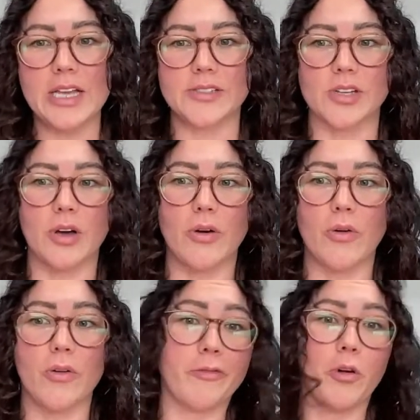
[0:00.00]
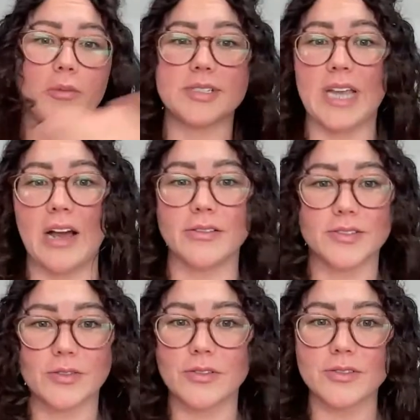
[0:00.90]
So Forbes
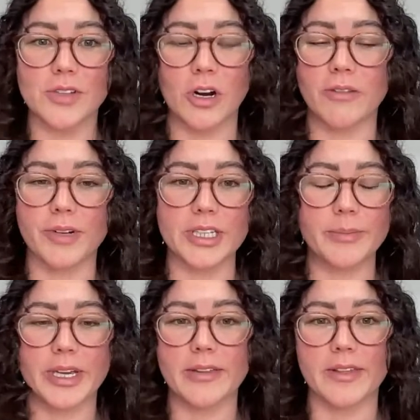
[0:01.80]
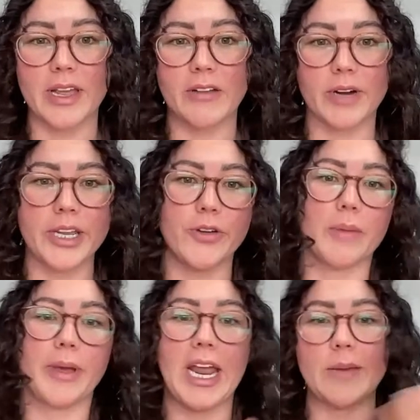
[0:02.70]
councils are a really big thing, right? You
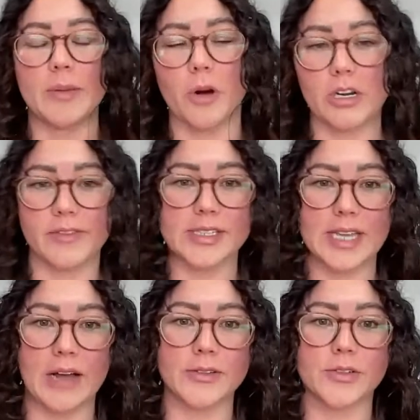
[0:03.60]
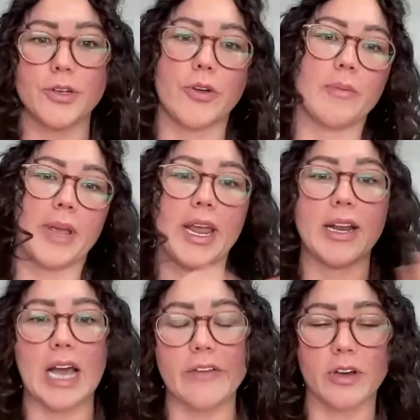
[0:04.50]
can pay to be part of this council and you can
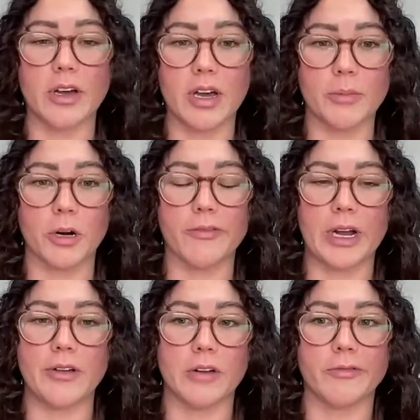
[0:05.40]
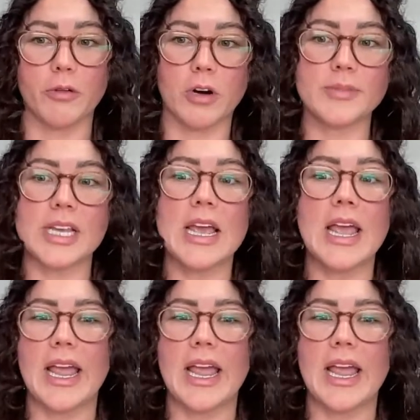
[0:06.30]
pay to have a, a profile on Forbes.